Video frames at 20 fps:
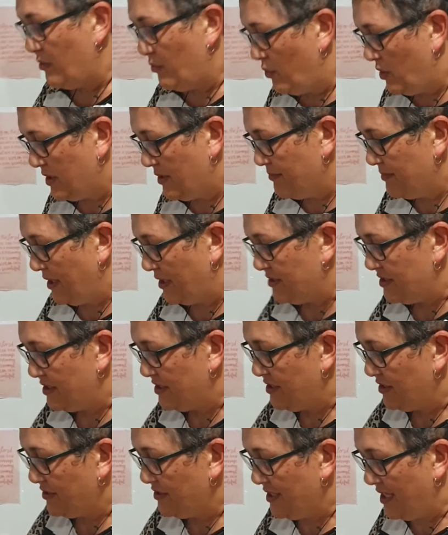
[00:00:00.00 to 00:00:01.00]
what I'm going to
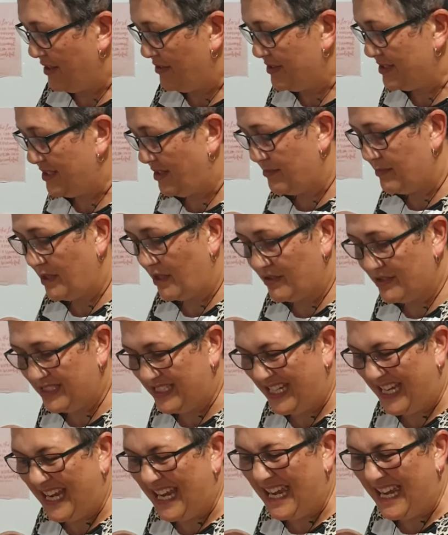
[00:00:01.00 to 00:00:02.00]
do now is I'm going
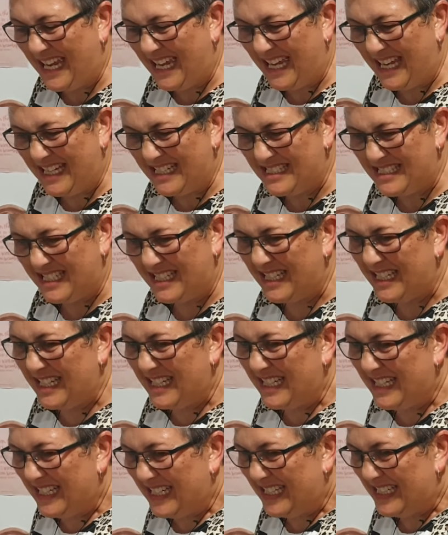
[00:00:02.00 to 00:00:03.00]
to add,
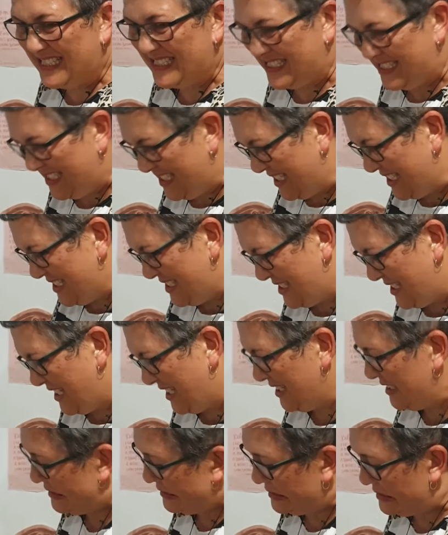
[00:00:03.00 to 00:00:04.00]
it says
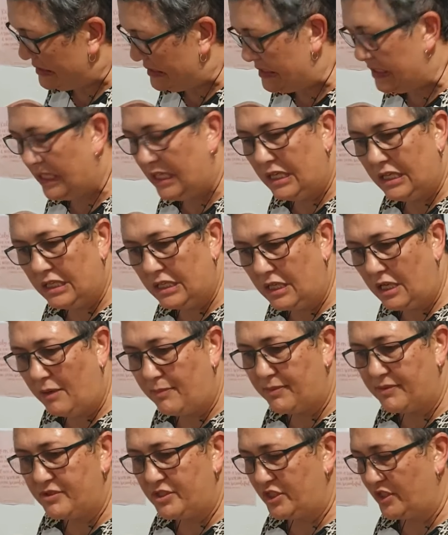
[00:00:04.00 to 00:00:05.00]
to add a
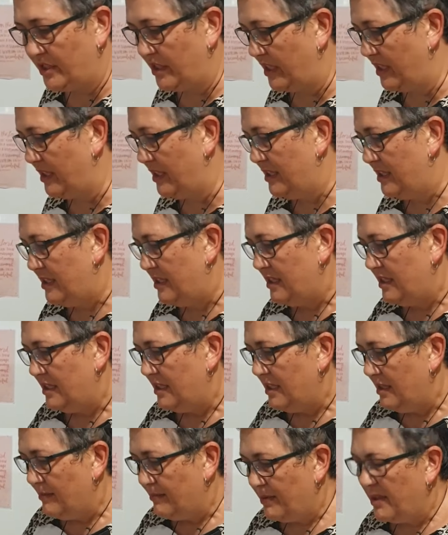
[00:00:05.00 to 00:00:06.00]
cup of sugar.
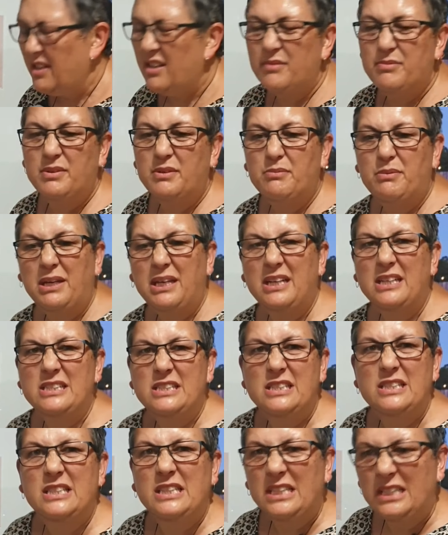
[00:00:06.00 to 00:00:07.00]
I'm going to make it
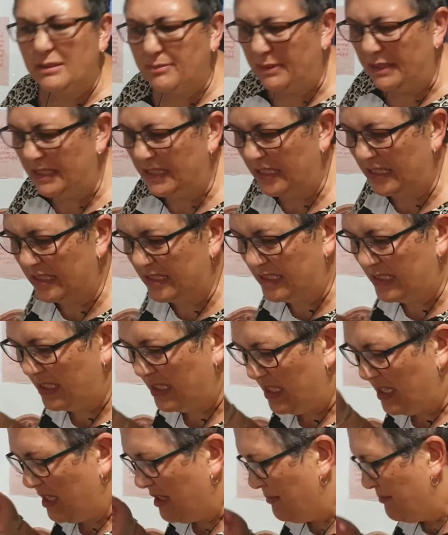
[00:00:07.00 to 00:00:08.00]
just a little bit less,
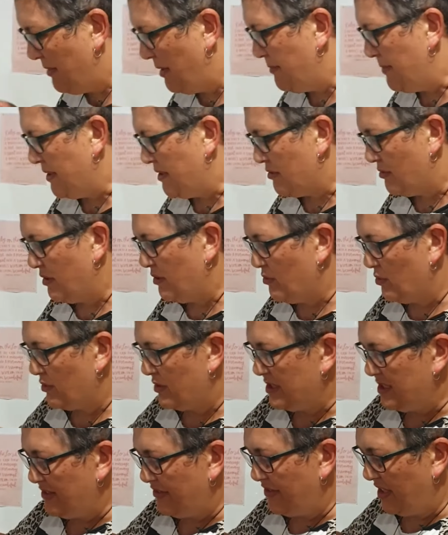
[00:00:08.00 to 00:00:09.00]
maybe
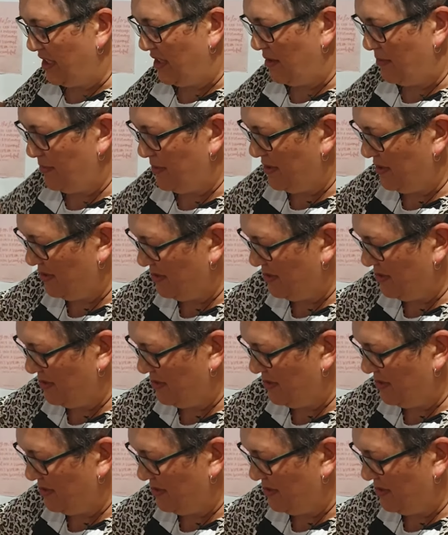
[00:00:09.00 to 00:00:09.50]
3/4 of a cup.